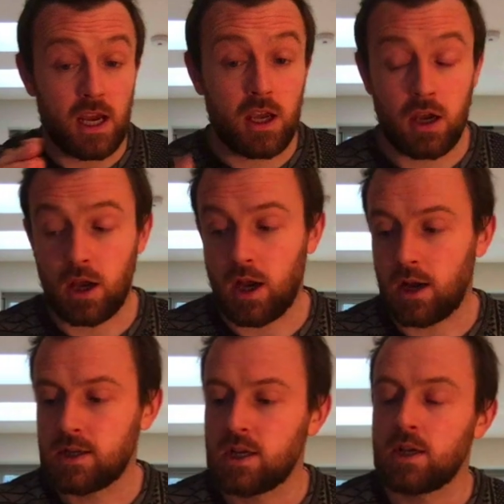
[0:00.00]
occur?
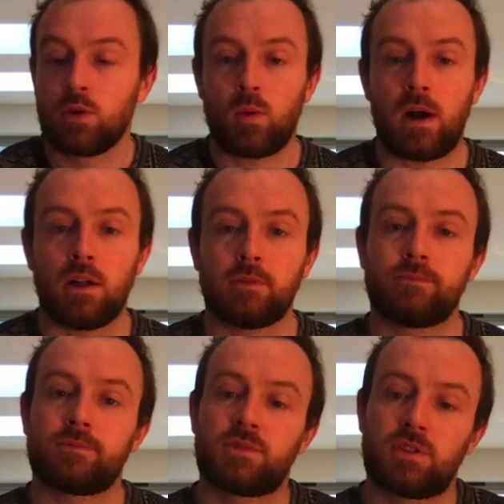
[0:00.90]

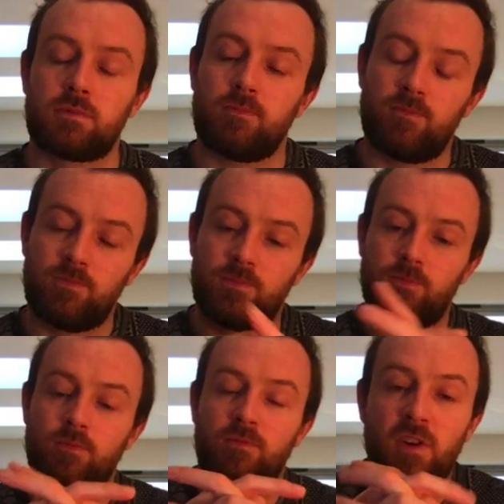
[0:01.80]
Well,
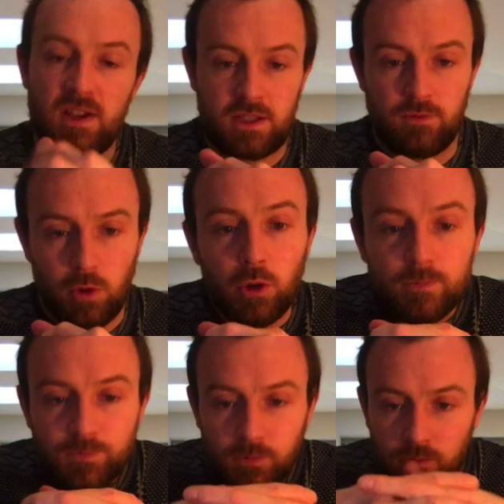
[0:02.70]
first of
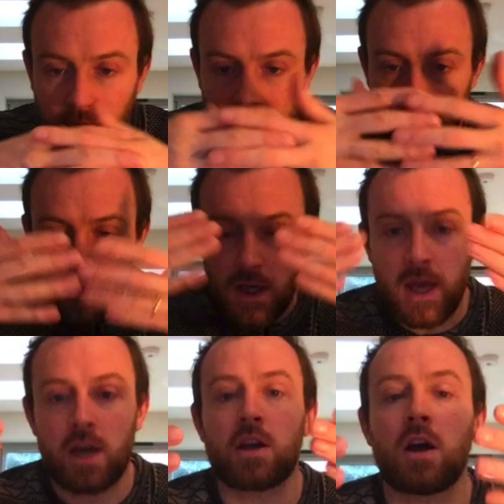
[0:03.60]
all,
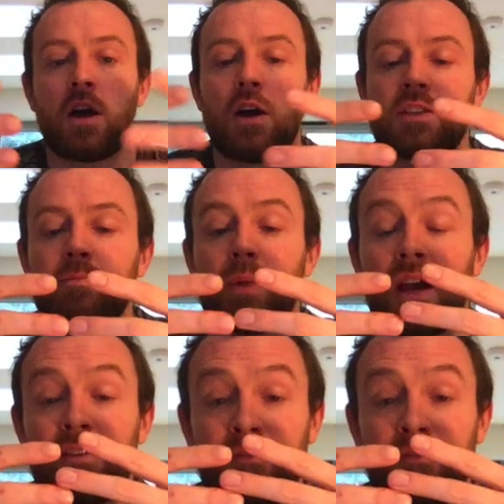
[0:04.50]
it occurs by